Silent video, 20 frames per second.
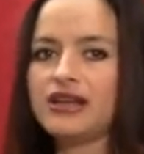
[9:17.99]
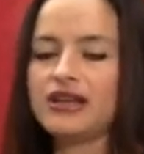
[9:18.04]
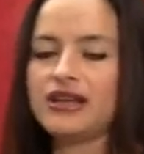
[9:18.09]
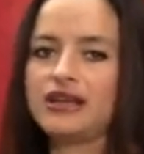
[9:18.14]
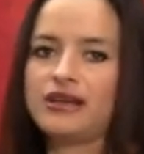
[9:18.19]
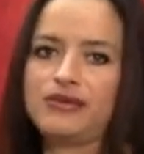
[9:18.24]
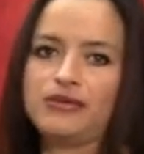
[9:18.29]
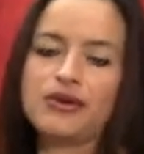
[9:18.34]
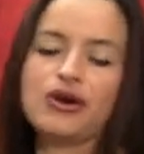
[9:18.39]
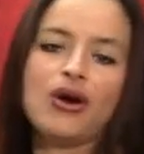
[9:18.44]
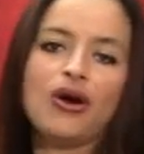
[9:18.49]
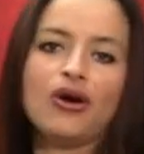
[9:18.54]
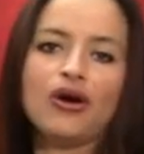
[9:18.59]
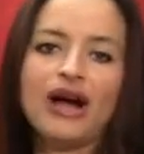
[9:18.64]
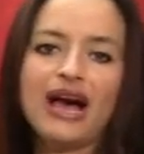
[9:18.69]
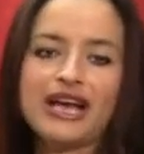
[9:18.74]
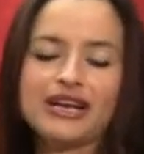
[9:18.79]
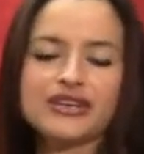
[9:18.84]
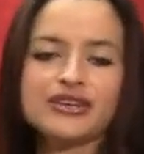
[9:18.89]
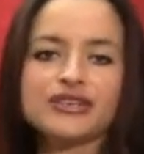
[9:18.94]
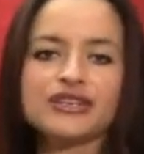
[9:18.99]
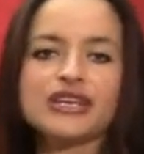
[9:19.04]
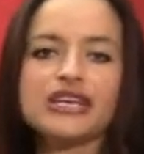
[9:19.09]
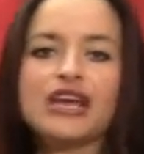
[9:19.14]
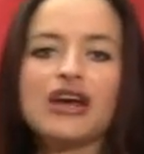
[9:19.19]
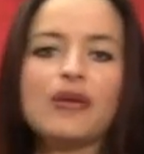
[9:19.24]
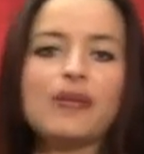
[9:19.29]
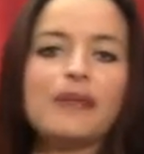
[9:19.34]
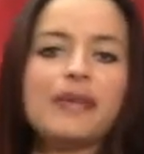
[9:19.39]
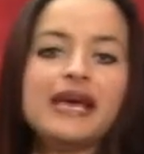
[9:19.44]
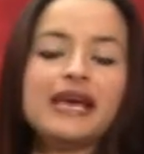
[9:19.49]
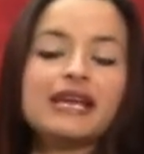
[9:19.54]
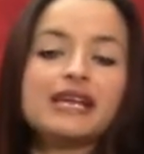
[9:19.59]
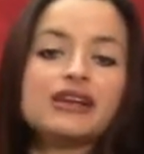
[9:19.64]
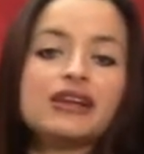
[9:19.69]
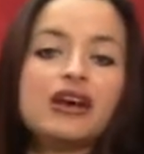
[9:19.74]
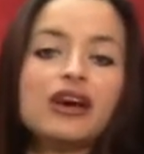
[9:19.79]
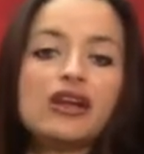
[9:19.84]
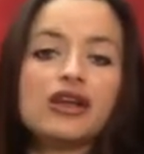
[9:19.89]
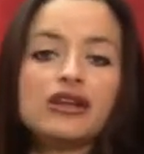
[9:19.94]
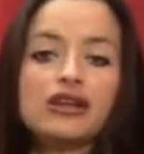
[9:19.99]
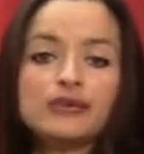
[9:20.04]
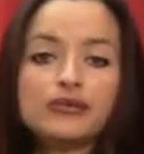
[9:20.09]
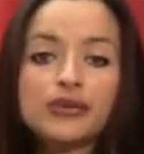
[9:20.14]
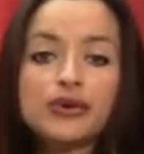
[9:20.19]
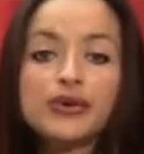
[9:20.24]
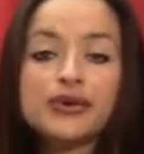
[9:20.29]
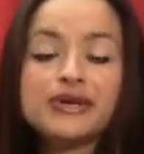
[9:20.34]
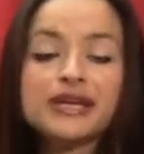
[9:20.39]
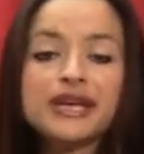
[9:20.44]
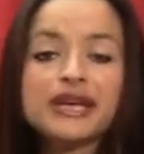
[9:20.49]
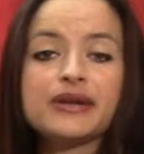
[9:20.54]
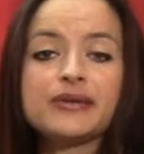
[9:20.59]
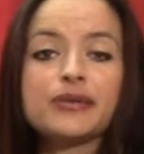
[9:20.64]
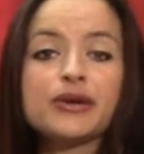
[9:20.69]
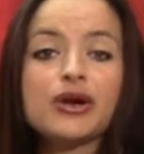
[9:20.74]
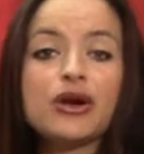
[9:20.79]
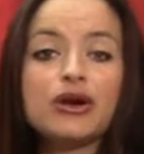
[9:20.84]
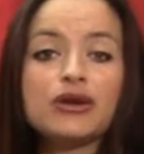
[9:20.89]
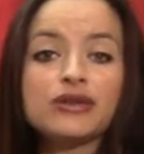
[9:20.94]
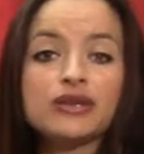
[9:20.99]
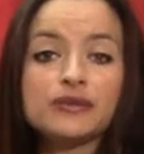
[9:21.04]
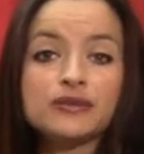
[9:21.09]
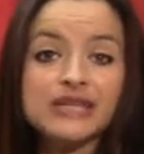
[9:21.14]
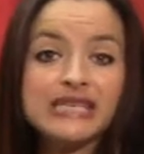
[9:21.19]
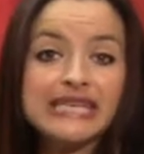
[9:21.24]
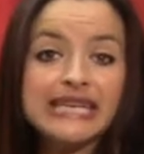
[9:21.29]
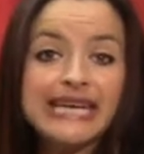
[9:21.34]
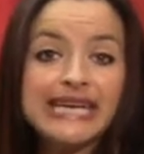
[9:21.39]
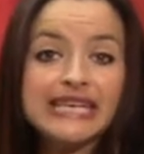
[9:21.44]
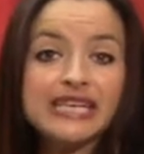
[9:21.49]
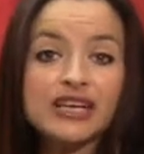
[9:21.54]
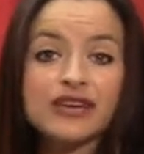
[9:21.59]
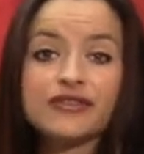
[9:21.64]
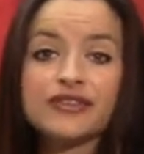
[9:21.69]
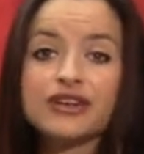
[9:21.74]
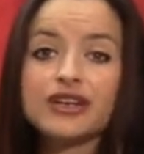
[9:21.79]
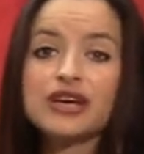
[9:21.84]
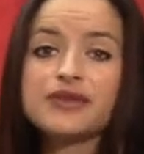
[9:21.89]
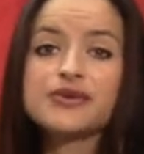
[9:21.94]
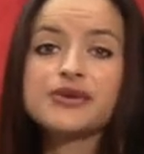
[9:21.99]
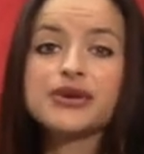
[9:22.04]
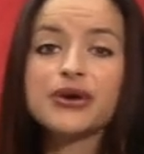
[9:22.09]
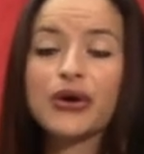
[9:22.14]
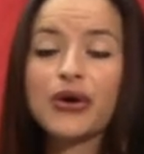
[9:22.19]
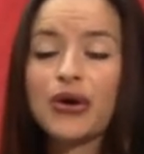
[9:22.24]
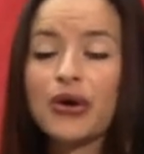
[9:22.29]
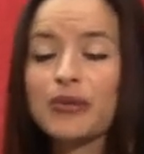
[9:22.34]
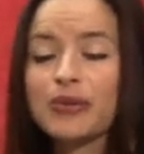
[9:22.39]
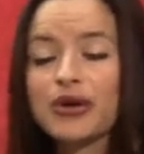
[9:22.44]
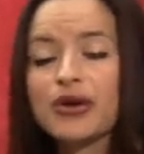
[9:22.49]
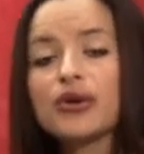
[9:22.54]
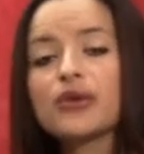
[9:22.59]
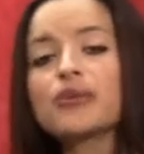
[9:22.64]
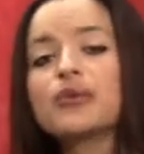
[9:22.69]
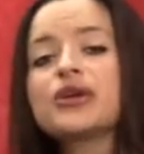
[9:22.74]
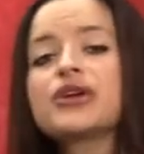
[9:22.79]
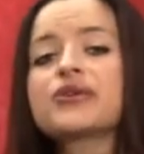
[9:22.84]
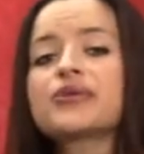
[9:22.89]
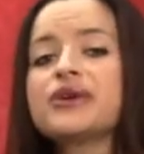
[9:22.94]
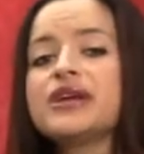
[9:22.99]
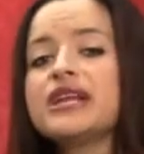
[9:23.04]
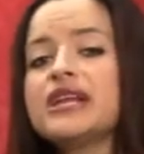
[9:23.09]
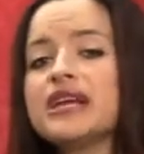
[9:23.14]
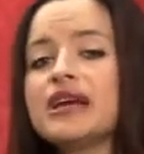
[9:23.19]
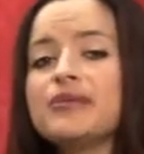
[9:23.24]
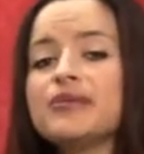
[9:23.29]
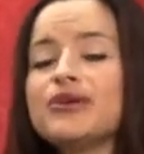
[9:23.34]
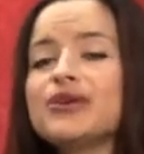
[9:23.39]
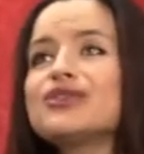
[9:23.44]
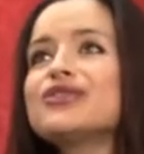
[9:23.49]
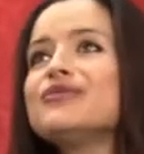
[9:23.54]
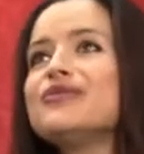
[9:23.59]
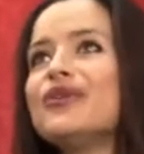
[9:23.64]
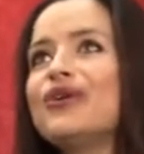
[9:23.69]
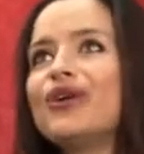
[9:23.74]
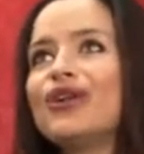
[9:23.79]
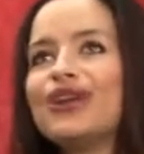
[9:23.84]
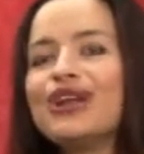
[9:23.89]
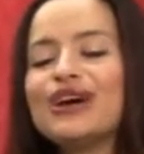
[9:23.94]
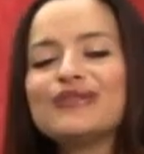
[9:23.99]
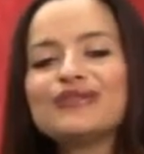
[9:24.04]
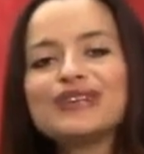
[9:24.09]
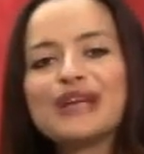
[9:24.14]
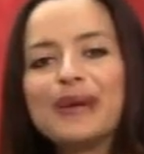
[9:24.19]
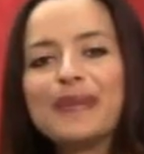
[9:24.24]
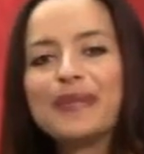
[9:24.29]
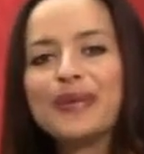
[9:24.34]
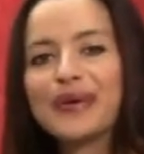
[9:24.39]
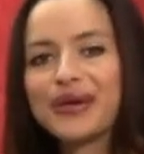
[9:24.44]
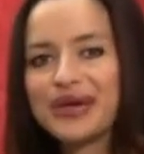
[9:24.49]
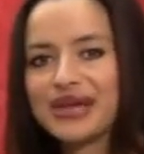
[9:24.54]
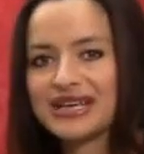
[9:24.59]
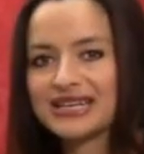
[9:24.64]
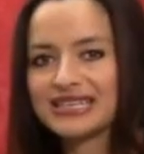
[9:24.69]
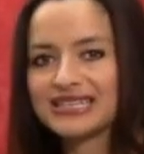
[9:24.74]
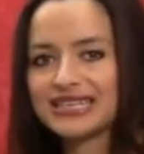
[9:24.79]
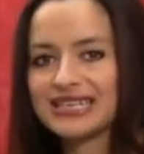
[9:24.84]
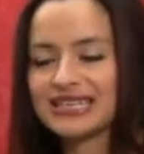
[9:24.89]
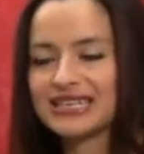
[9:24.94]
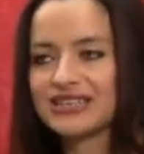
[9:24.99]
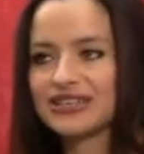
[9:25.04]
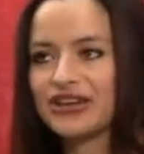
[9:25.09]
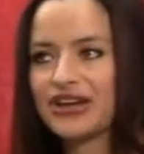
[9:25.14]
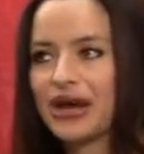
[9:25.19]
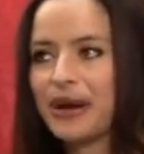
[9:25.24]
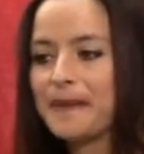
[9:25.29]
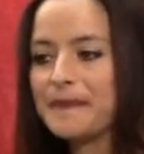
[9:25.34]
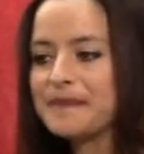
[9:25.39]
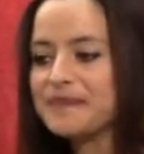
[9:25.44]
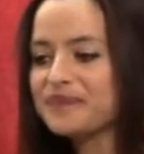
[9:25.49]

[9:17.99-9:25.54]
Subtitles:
We call actually a man in a blue tent, we call them the knight of the love circle, because we're creating a beautiful love temple here in Sarasota.